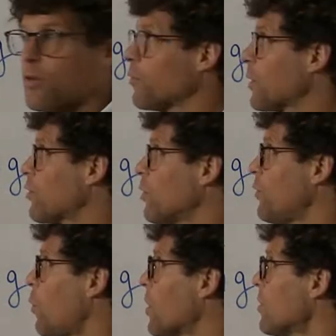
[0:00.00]
this frictional
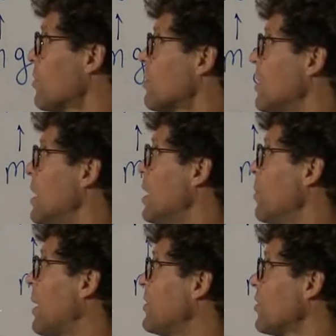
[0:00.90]
force
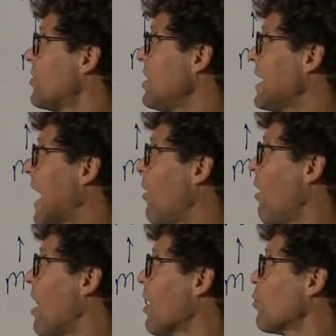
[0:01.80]
by just seeing
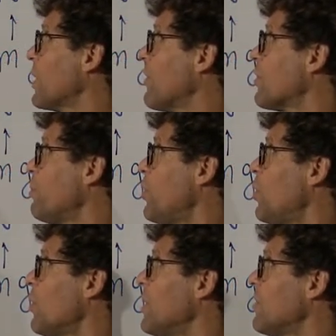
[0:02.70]
how hard we have to
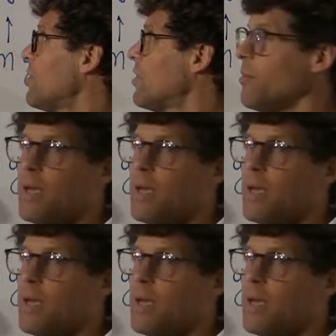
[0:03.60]
pull this to